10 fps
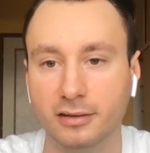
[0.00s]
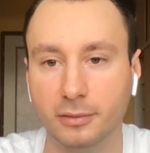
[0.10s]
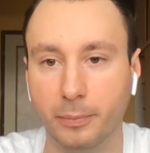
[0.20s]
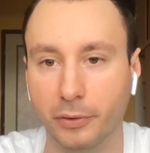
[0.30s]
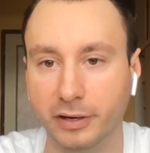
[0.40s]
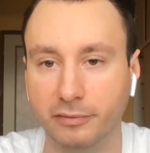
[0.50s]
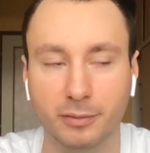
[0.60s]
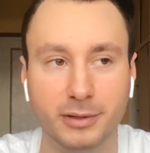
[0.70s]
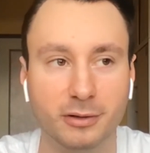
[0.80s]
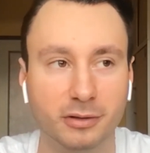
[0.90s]
the product
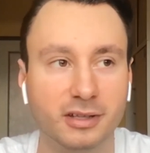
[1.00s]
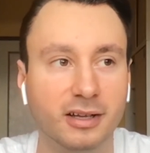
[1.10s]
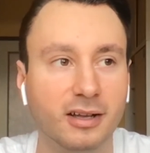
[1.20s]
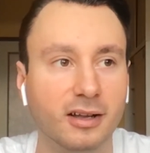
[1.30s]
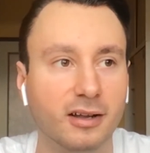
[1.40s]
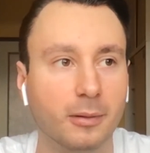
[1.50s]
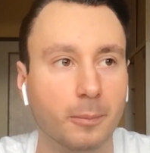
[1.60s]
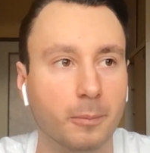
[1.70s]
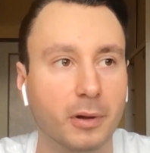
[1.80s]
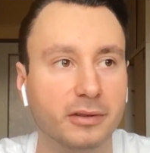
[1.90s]
will be good.
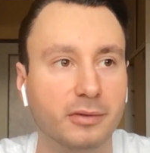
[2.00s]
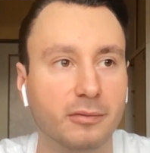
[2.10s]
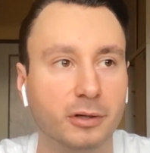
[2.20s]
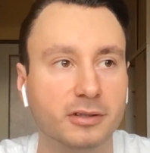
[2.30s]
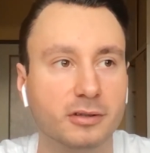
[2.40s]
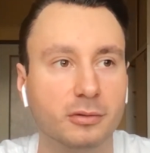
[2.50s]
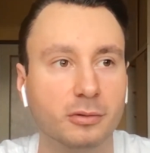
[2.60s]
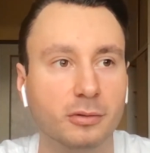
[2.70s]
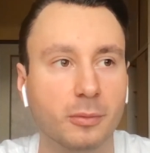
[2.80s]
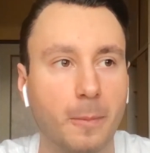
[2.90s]
But we want to